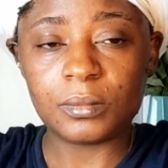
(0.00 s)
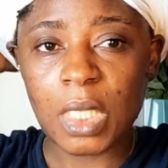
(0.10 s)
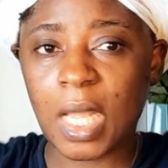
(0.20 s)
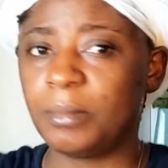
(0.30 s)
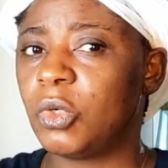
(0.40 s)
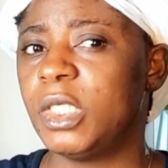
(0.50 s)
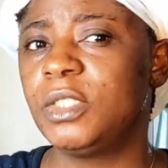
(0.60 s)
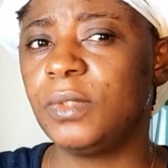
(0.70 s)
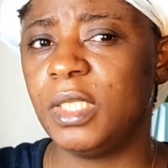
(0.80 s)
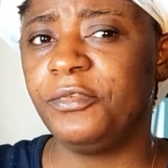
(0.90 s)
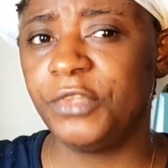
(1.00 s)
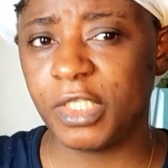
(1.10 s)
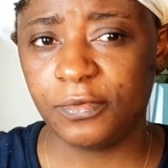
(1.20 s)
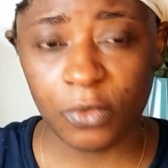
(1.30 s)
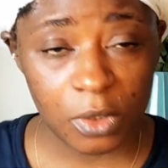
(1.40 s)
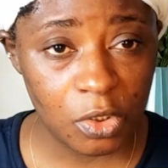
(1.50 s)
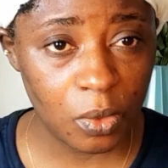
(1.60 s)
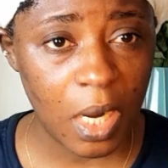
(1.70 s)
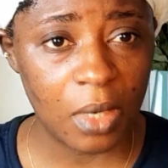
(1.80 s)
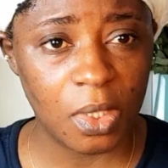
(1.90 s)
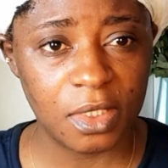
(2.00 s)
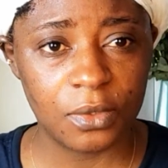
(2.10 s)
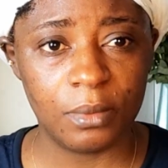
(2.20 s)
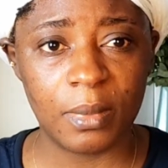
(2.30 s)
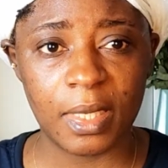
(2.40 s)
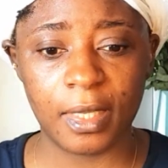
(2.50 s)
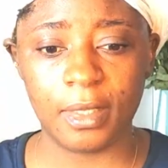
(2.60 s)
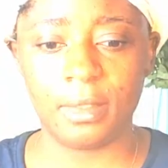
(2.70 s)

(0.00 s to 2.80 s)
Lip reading: I'm going to leave this for 2 hours on my hair.